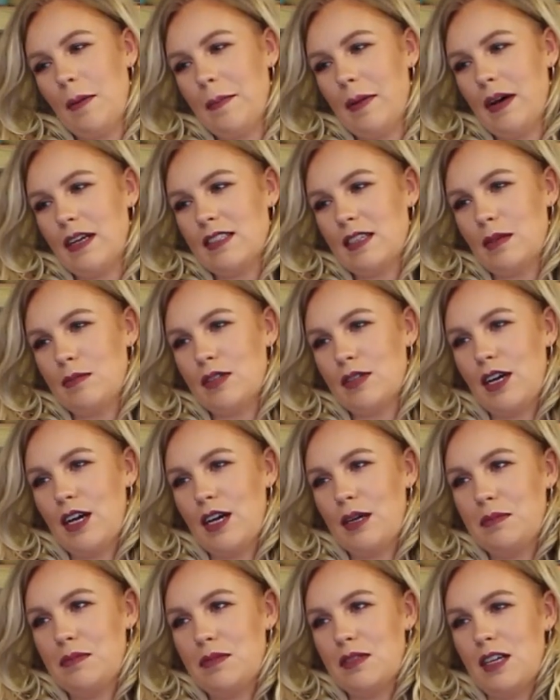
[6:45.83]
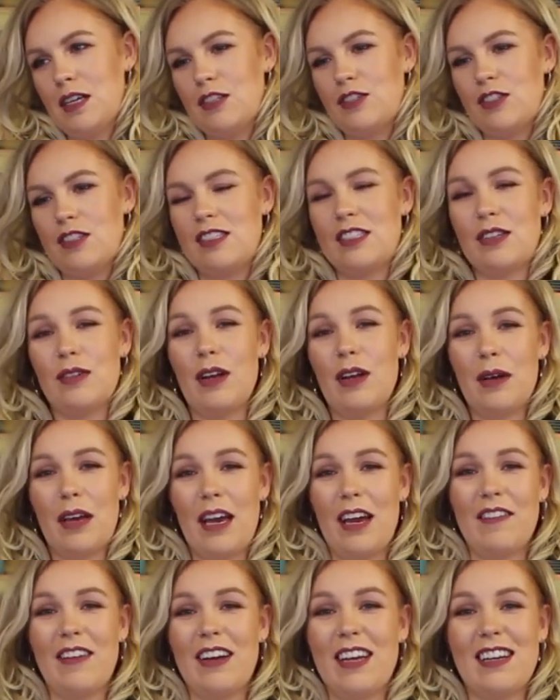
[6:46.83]
but sometimes I just still like
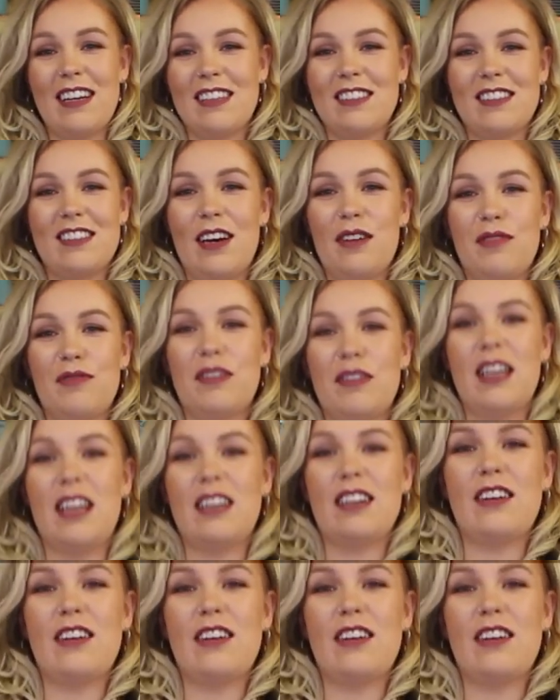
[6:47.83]
getting regular stuff and I